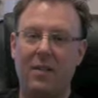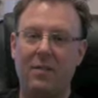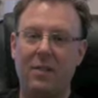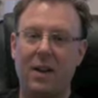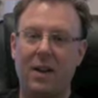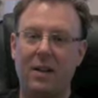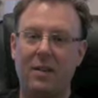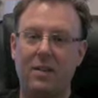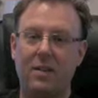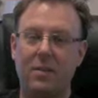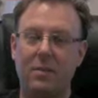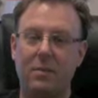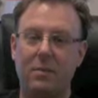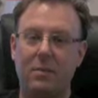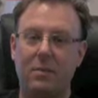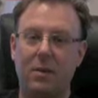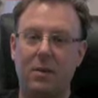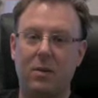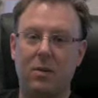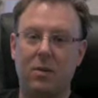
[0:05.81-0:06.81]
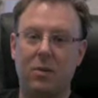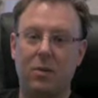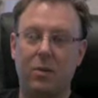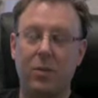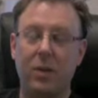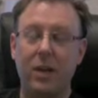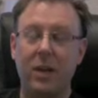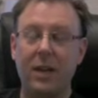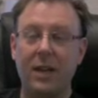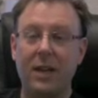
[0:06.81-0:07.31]
I've got some
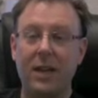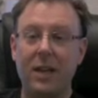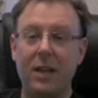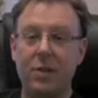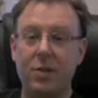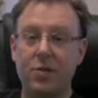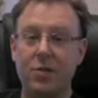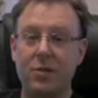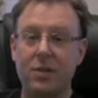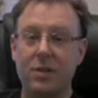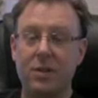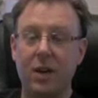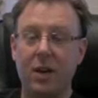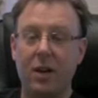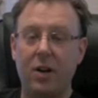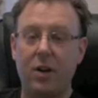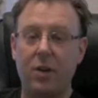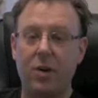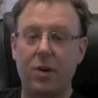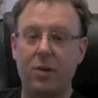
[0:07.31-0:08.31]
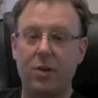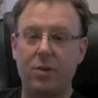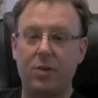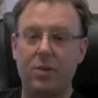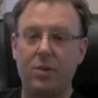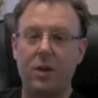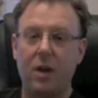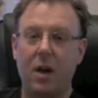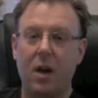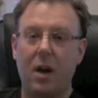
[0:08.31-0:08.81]
really interesting
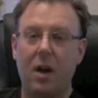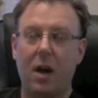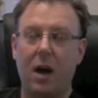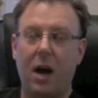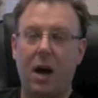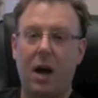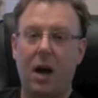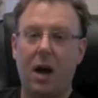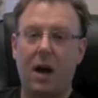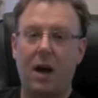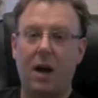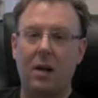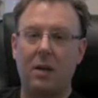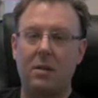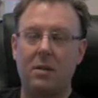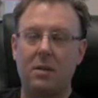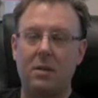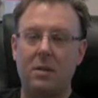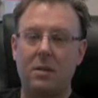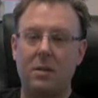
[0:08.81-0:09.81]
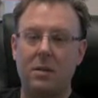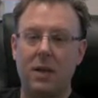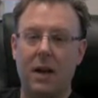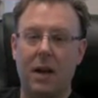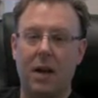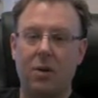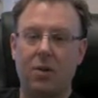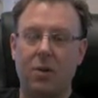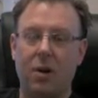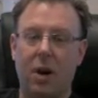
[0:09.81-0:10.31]
news. Uh,
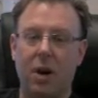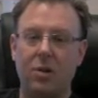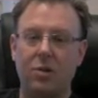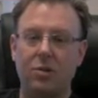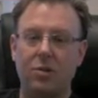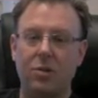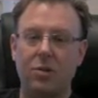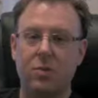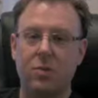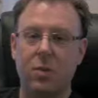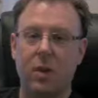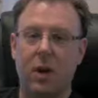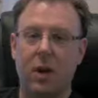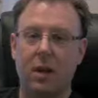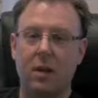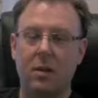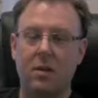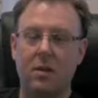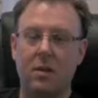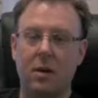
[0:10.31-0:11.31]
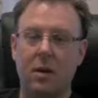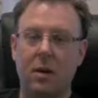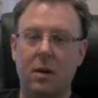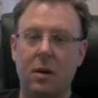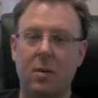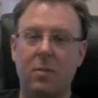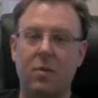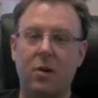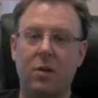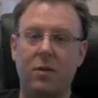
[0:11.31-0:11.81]
TechCrunch, as well as a
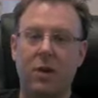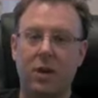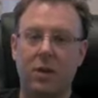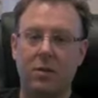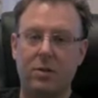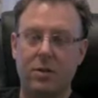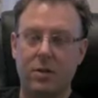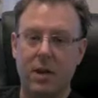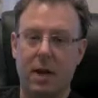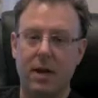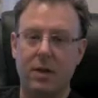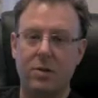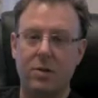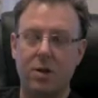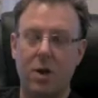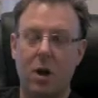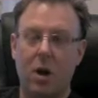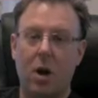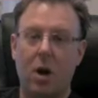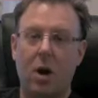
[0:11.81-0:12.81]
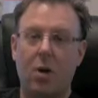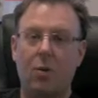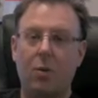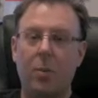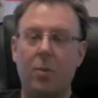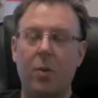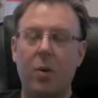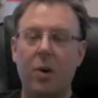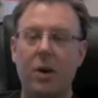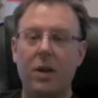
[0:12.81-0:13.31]
number of other sites, are
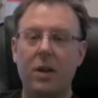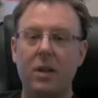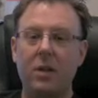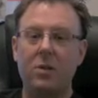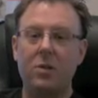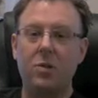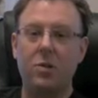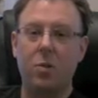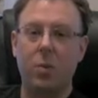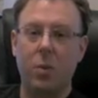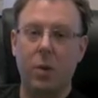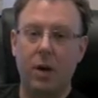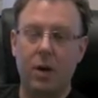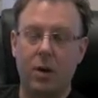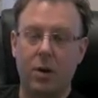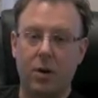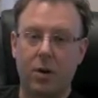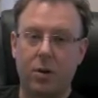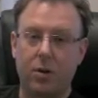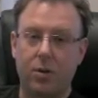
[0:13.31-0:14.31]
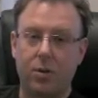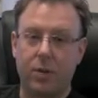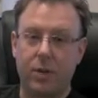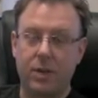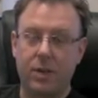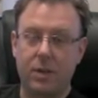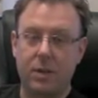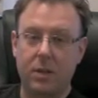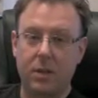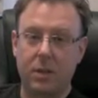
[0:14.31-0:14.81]
reporting that Twitter
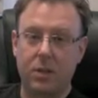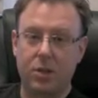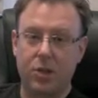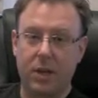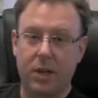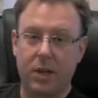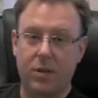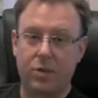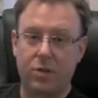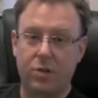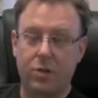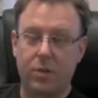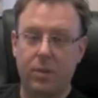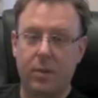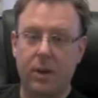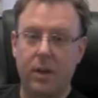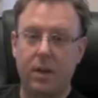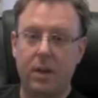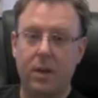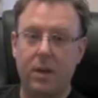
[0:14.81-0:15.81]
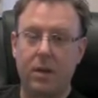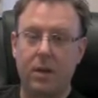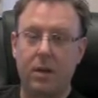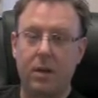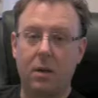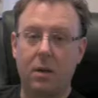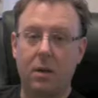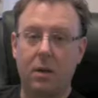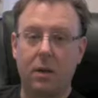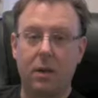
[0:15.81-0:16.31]
recently changed the way that
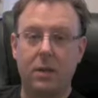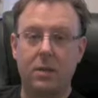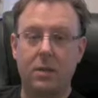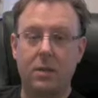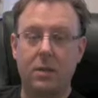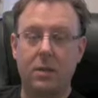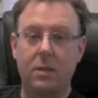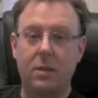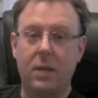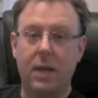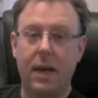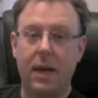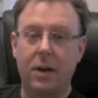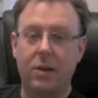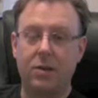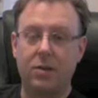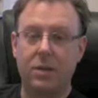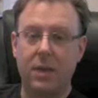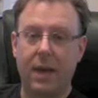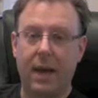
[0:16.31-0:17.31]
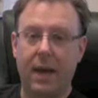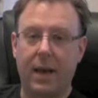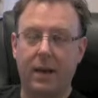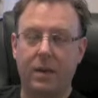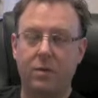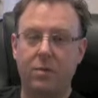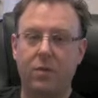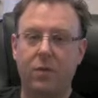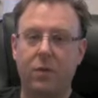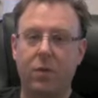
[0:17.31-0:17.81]
it lists its header
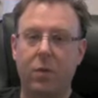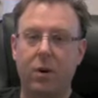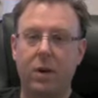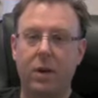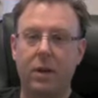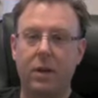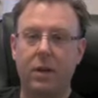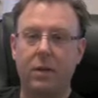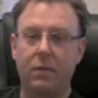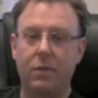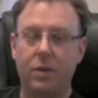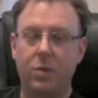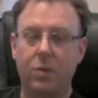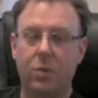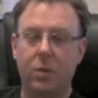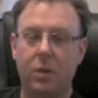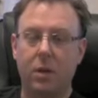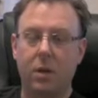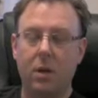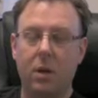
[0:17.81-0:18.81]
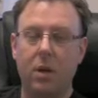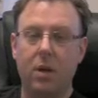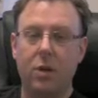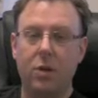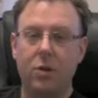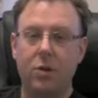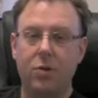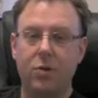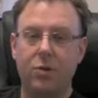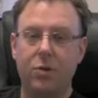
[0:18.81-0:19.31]
tags for individual
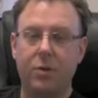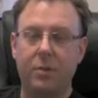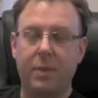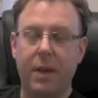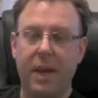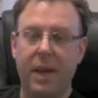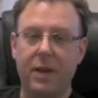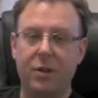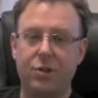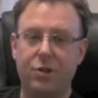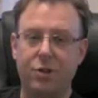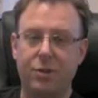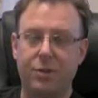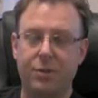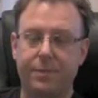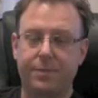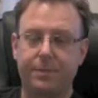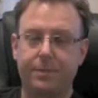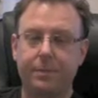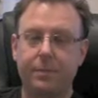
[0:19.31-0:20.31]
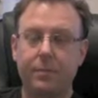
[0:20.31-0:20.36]
user pages.